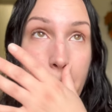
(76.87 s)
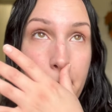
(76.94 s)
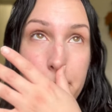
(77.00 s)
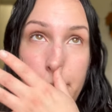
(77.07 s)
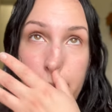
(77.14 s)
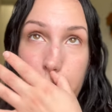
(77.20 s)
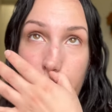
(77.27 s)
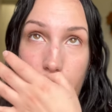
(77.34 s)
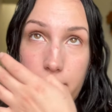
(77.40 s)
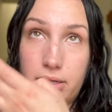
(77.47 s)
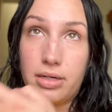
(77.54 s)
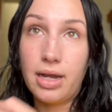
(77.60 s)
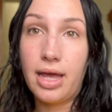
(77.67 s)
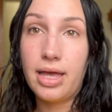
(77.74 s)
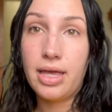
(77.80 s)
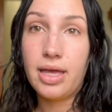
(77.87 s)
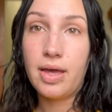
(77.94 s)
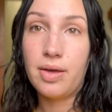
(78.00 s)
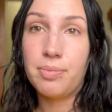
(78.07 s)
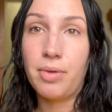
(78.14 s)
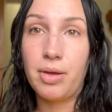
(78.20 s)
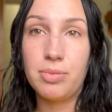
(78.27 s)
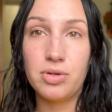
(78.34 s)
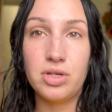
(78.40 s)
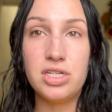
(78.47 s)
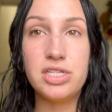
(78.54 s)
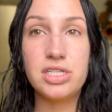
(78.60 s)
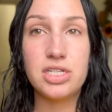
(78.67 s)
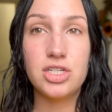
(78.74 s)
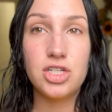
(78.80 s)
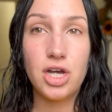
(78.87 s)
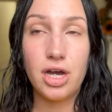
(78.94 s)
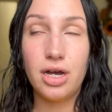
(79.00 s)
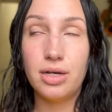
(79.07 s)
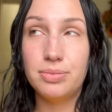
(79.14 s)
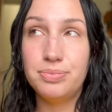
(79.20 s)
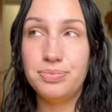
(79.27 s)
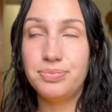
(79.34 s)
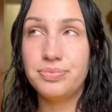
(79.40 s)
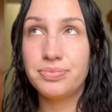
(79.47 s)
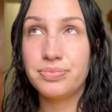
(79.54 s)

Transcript: Like the other night at my barista job, I'm